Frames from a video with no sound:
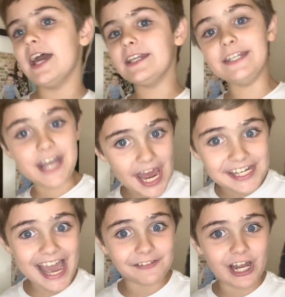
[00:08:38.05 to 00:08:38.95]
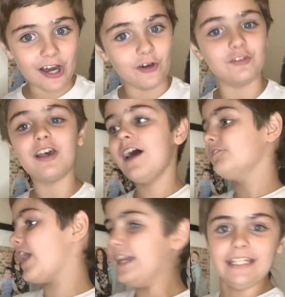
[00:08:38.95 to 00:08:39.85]
Ned now knows
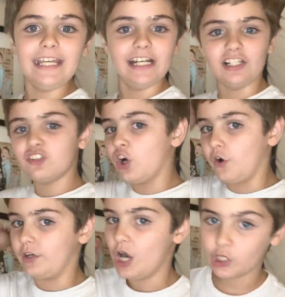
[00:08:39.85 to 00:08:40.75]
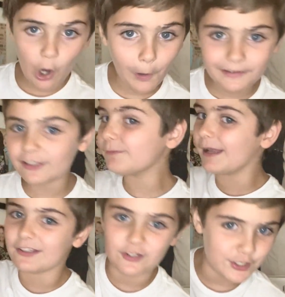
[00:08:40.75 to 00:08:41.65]
that Nina turned Carly
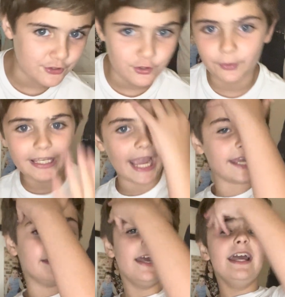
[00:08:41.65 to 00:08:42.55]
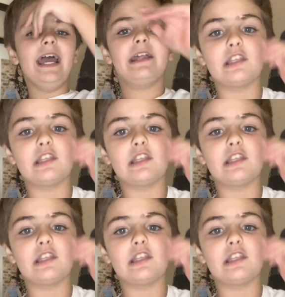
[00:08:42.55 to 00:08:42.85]
Spencer and Drew Kane into